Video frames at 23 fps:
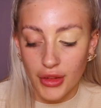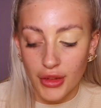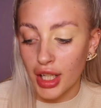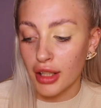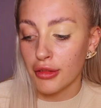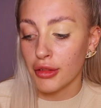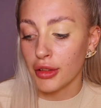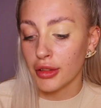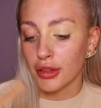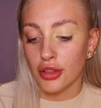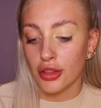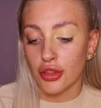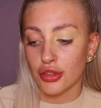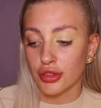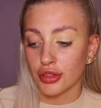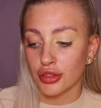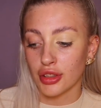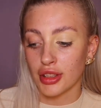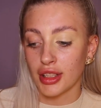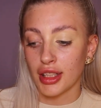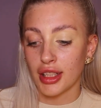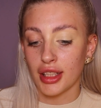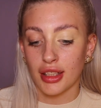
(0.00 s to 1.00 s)
I've only just
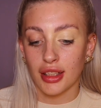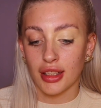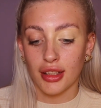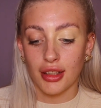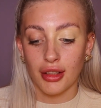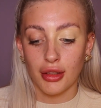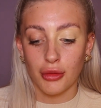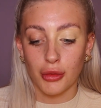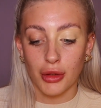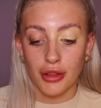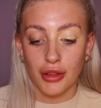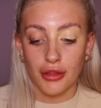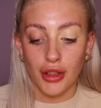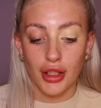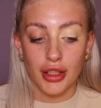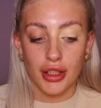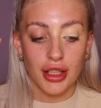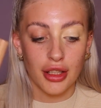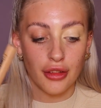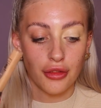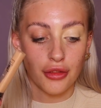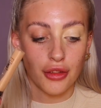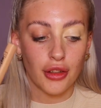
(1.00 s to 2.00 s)
gone in with a
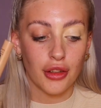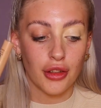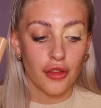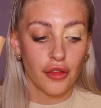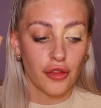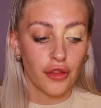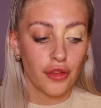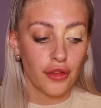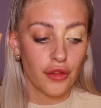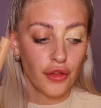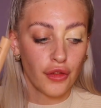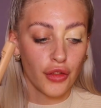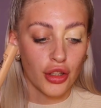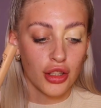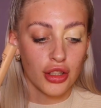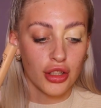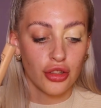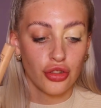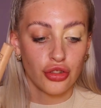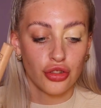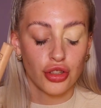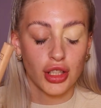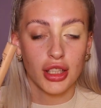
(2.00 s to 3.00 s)
different fucking
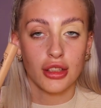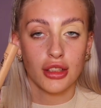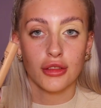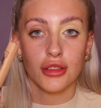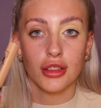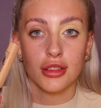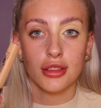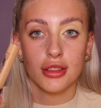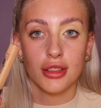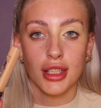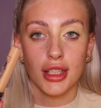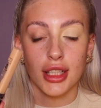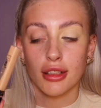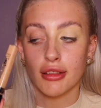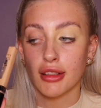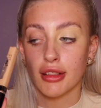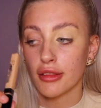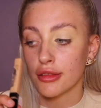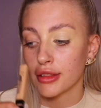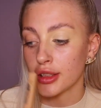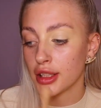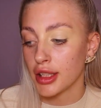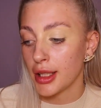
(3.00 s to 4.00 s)
shade of concealer,
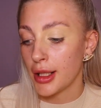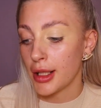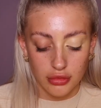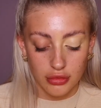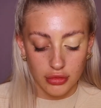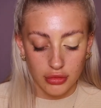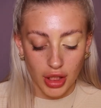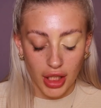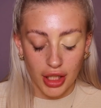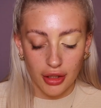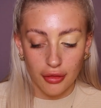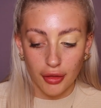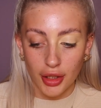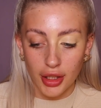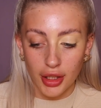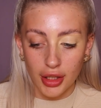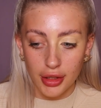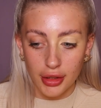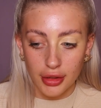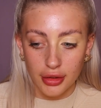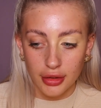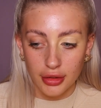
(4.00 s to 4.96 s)
haven't I? Have I?